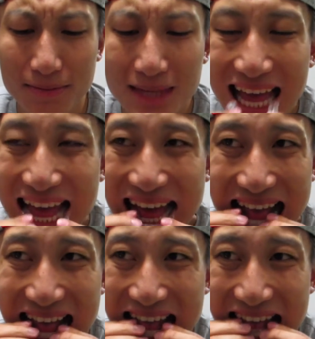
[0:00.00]

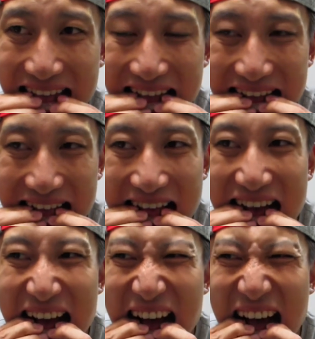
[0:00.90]

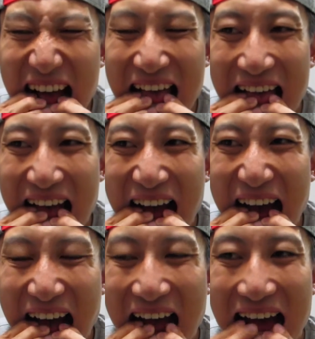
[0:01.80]

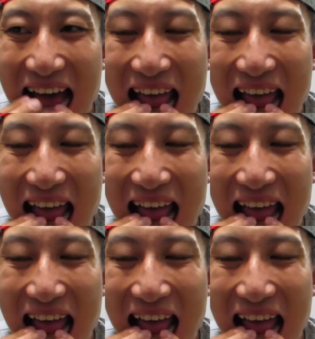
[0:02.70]
Nobody speaks.